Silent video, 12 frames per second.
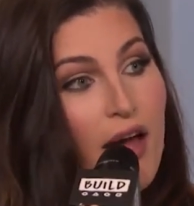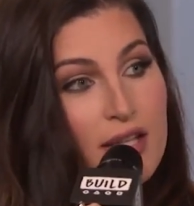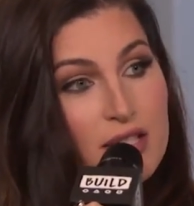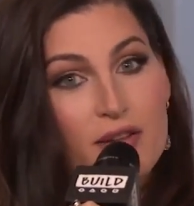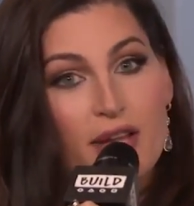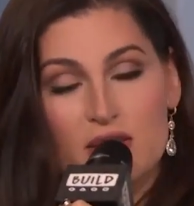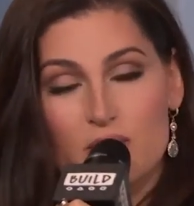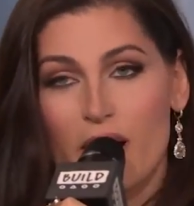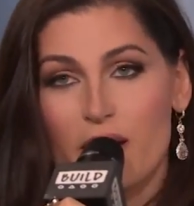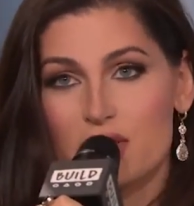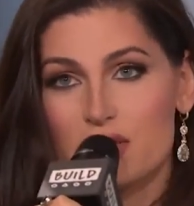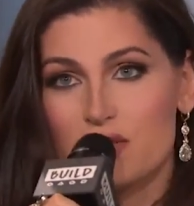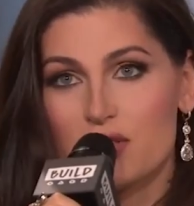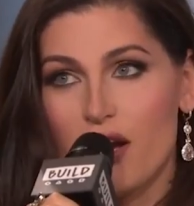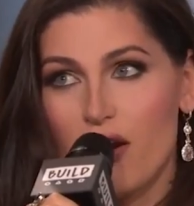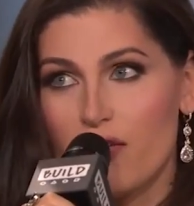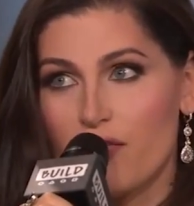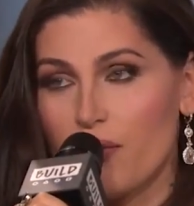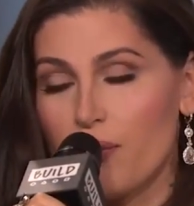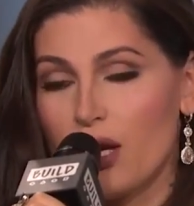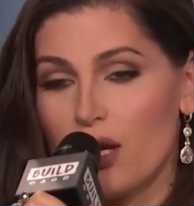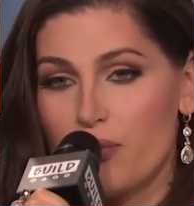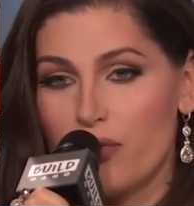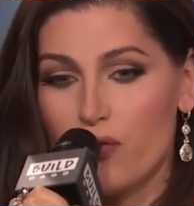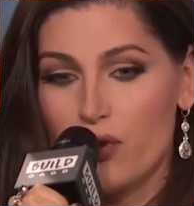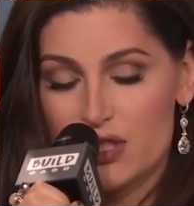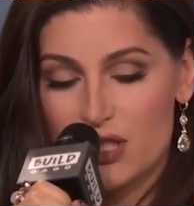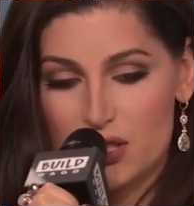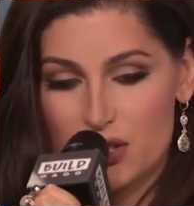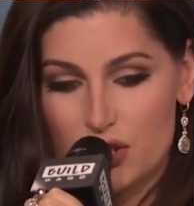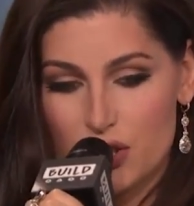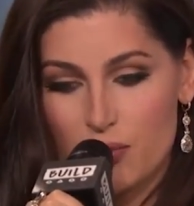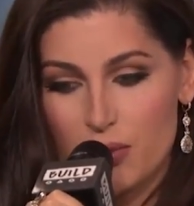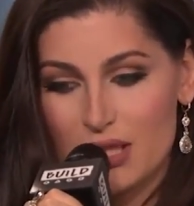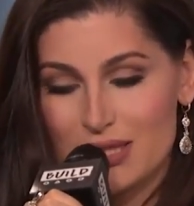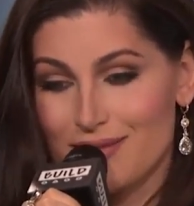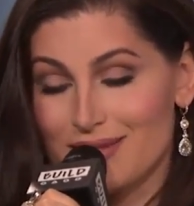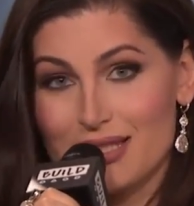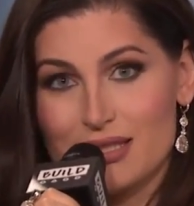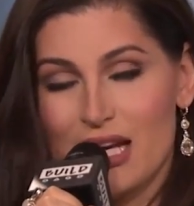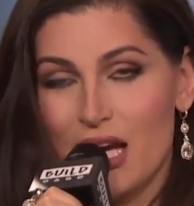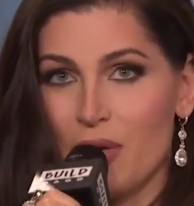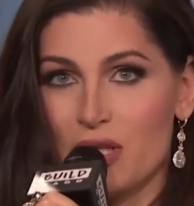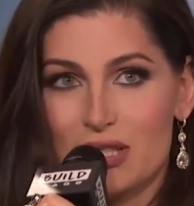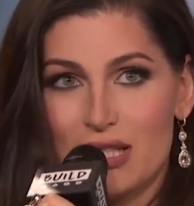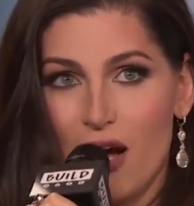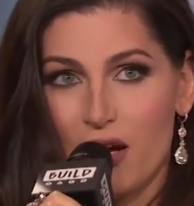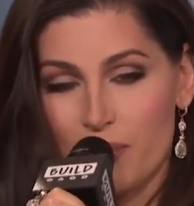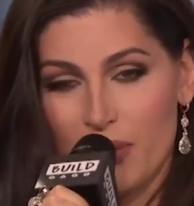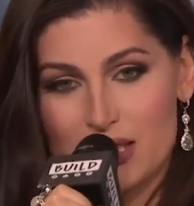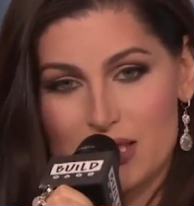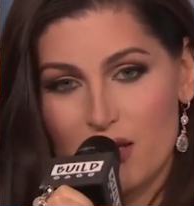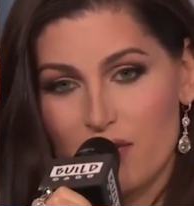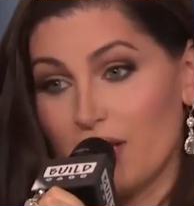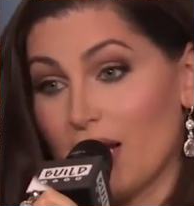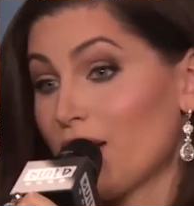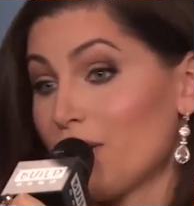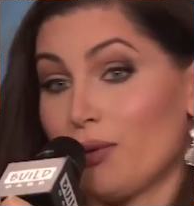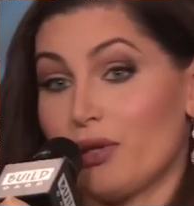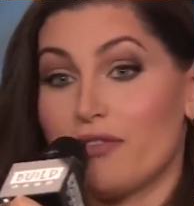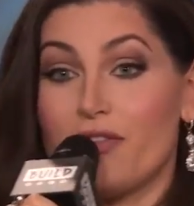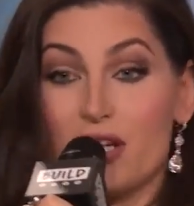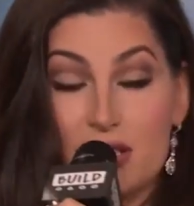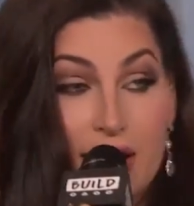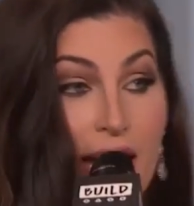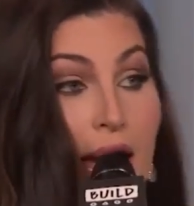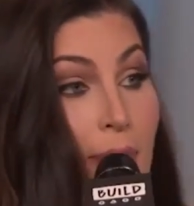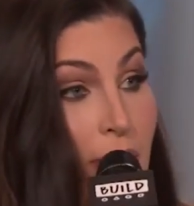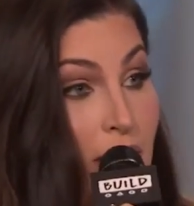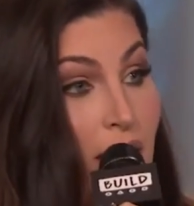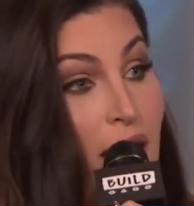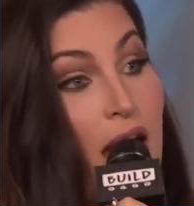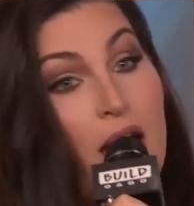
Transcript: And so that's why it was so scary for me before season two because I was like, damn, I just outed myself and I don't know what the fuck's gonna happen.